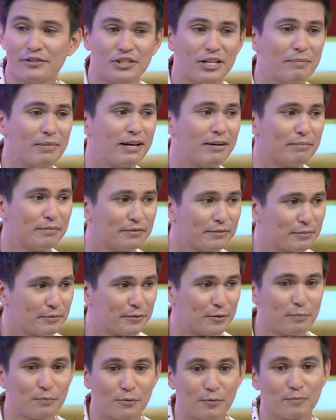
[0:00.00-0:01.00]
G M A,
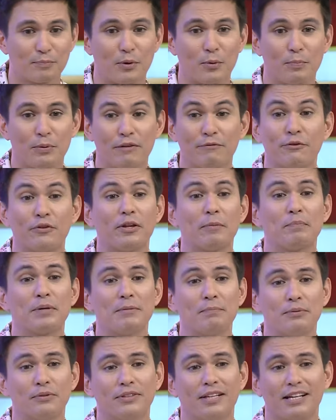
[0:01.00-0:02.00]
for, for Popoy, for the
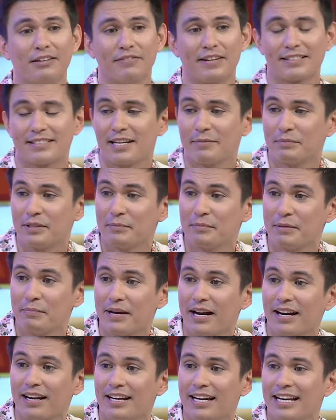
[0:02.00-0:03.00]
people that have accepted me
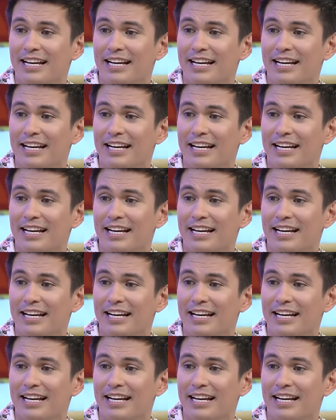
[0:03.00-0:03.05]
back.